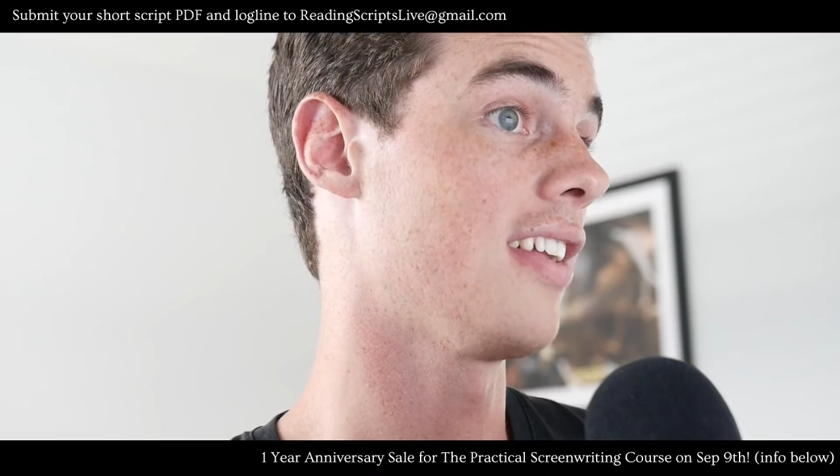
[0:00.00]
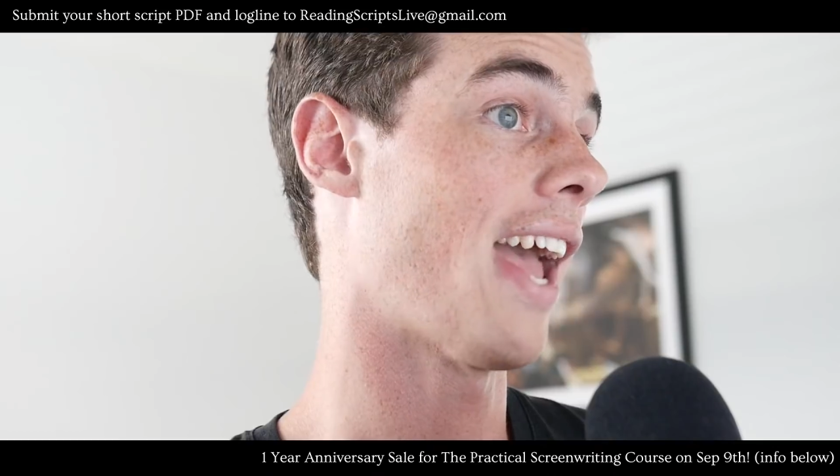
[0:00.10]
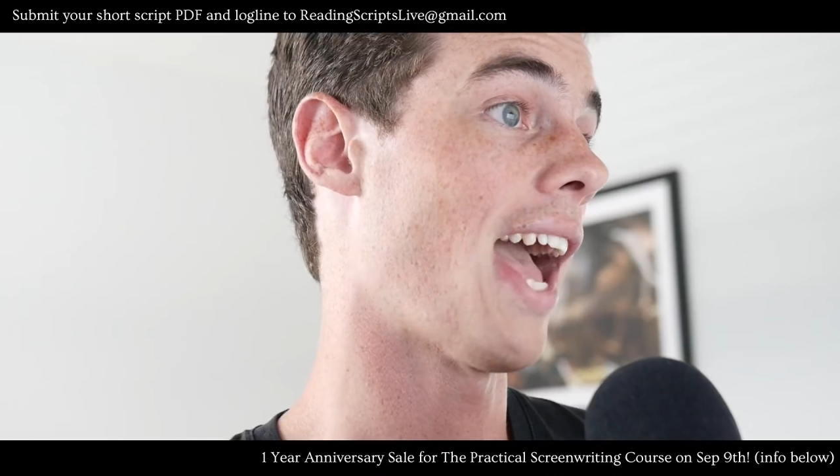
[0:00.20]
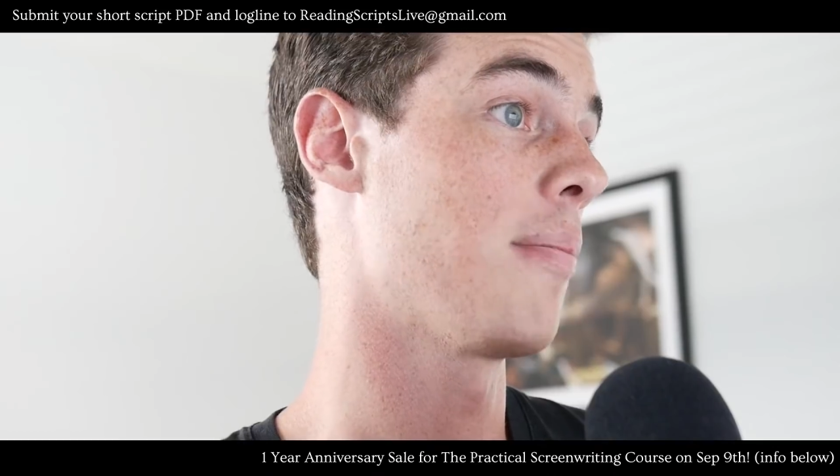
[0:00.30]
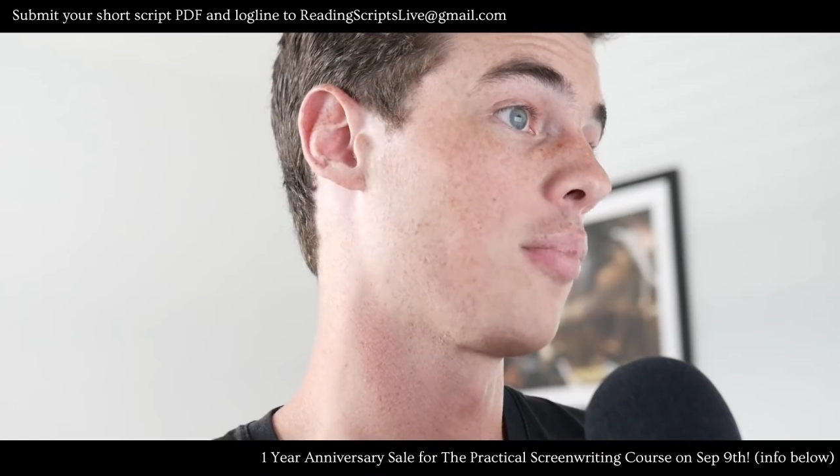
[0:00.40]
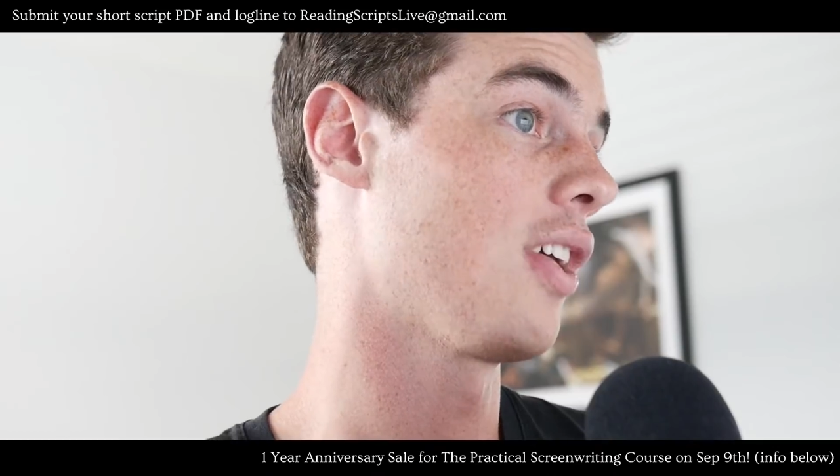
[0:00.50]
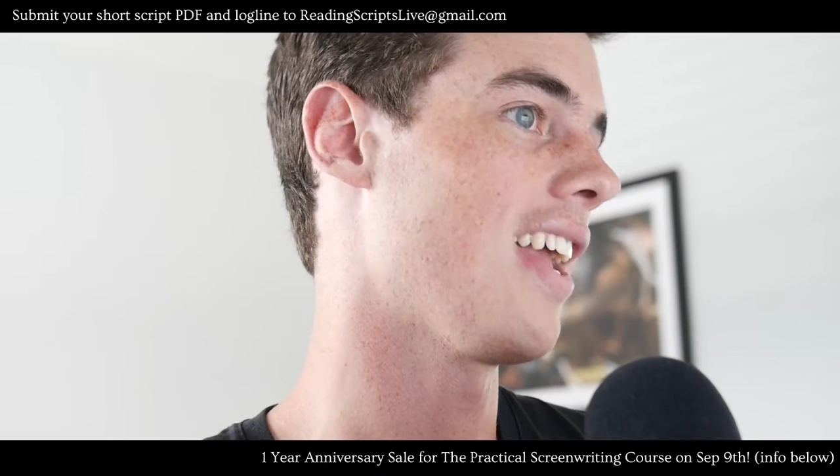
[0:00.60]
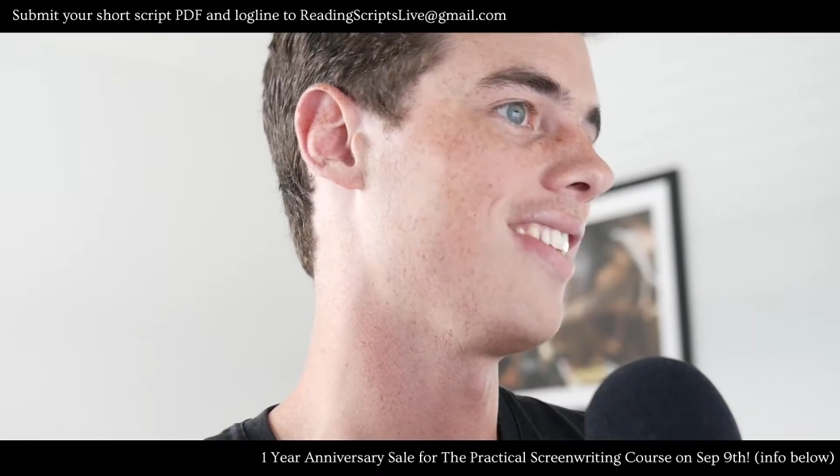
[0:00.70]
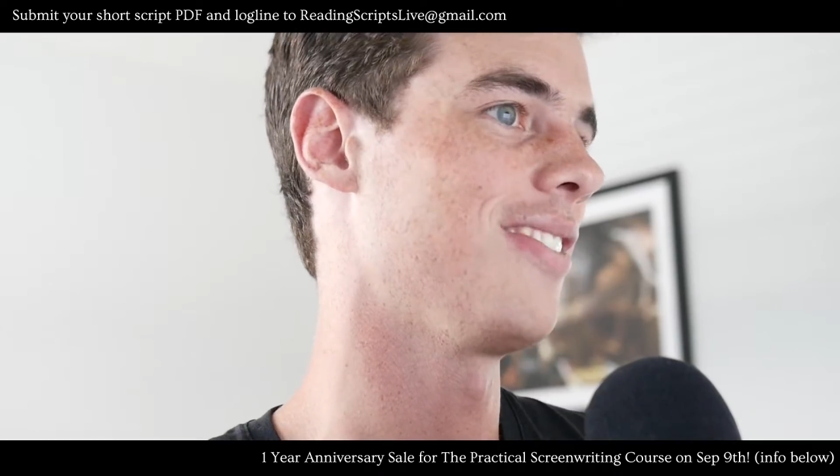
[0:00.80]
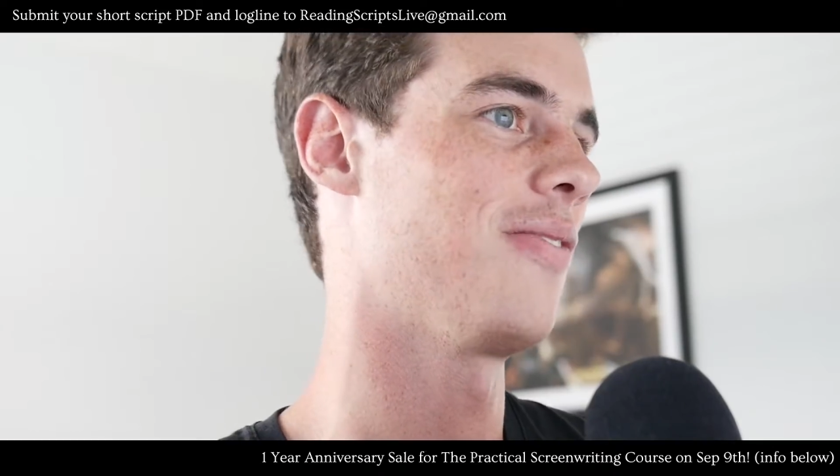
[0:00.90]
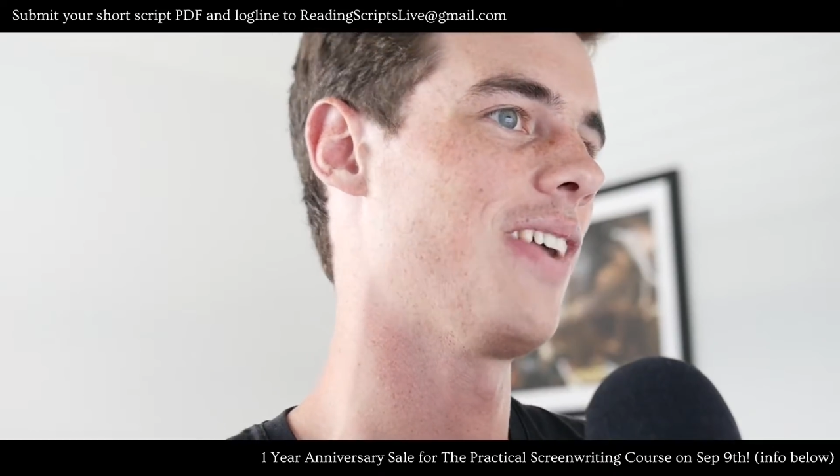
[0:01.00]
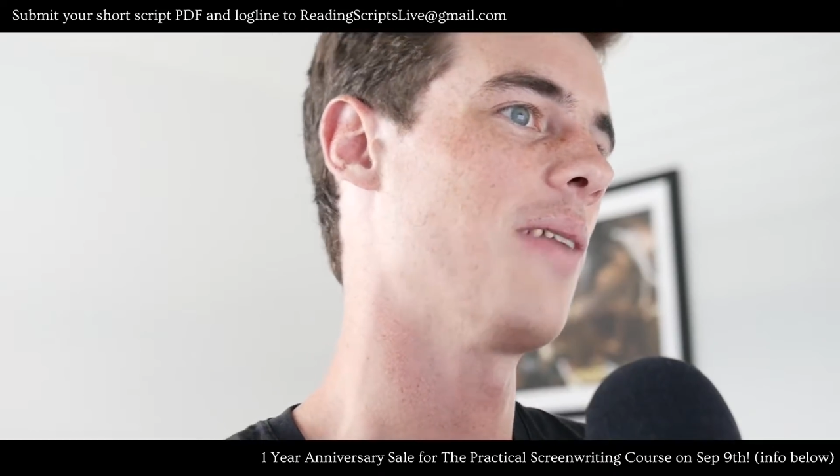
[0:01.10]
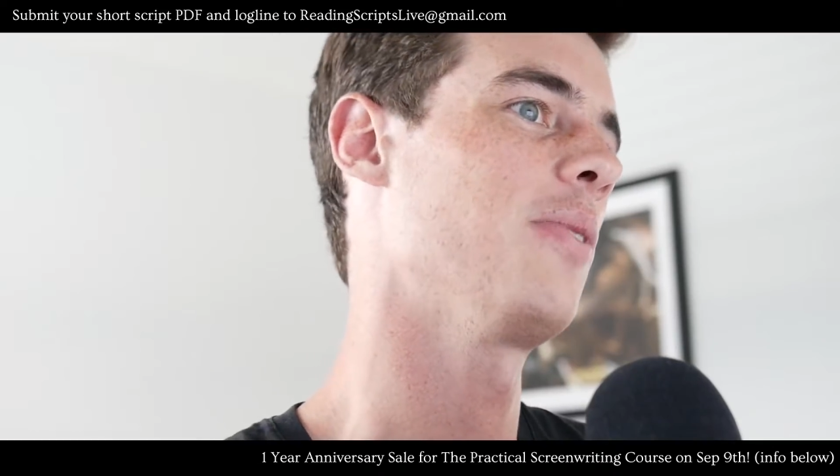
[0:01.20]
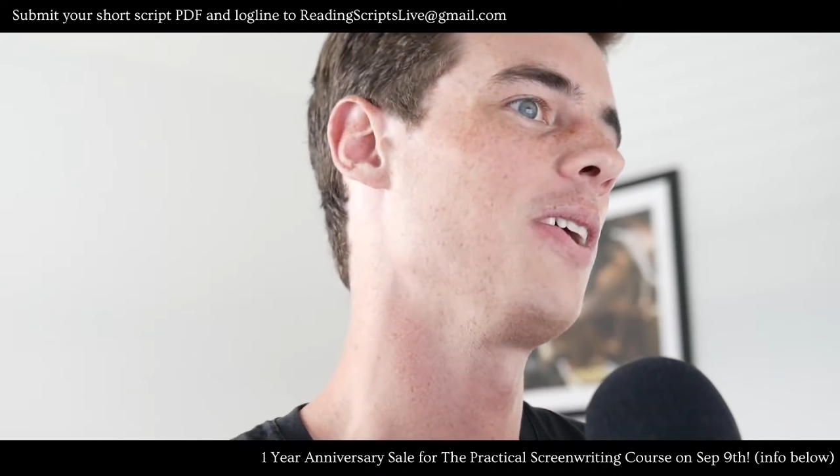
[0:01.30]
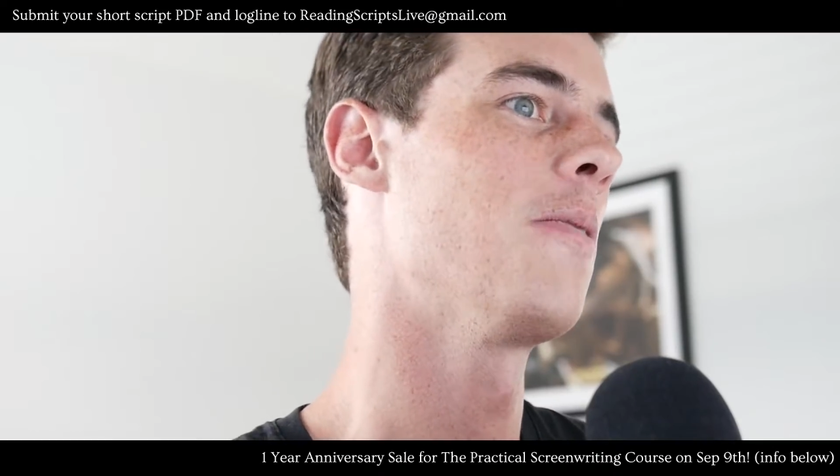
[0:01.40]
apprehensive
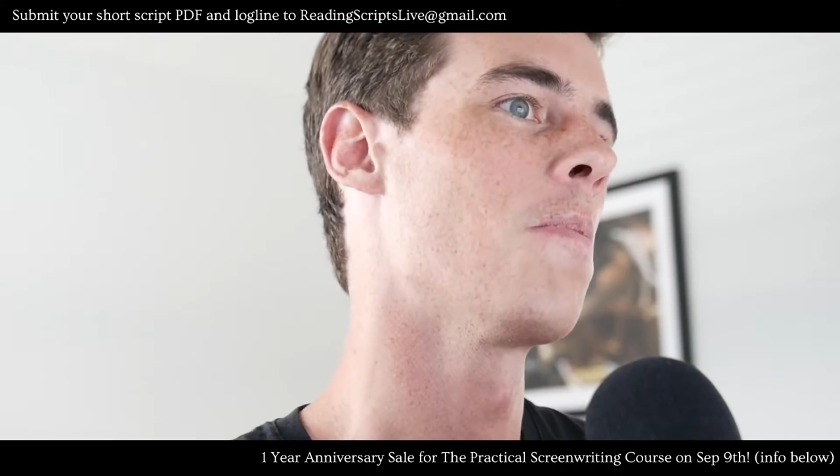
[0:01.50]
family